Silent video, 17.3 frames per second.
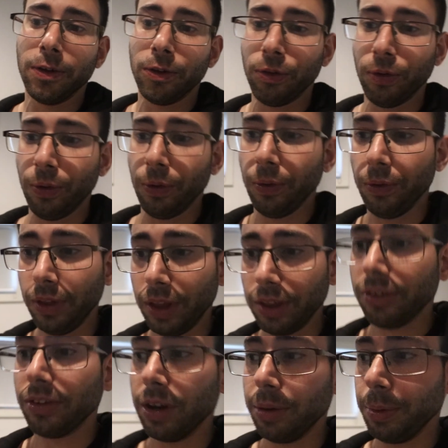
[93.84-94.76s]
So
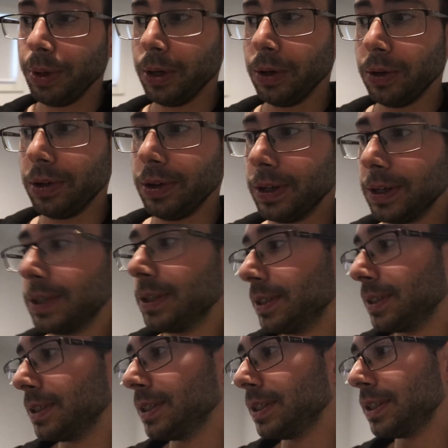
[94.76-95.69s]
that's gonna be good.
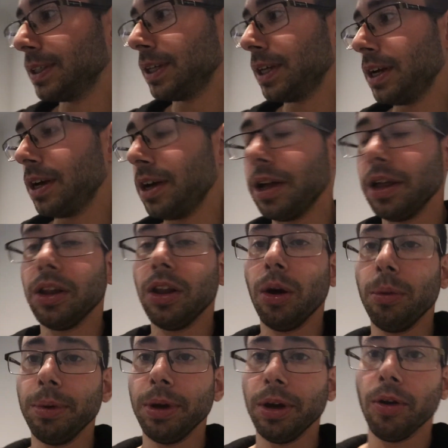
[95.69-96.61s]

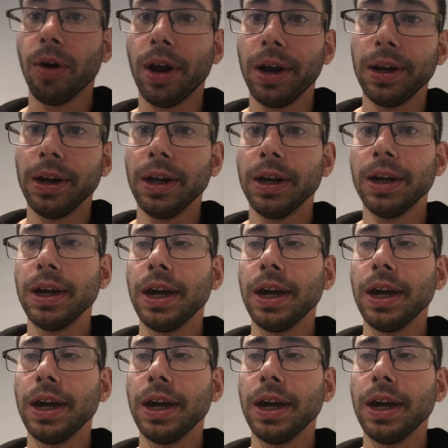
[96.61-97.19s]
That'll be great.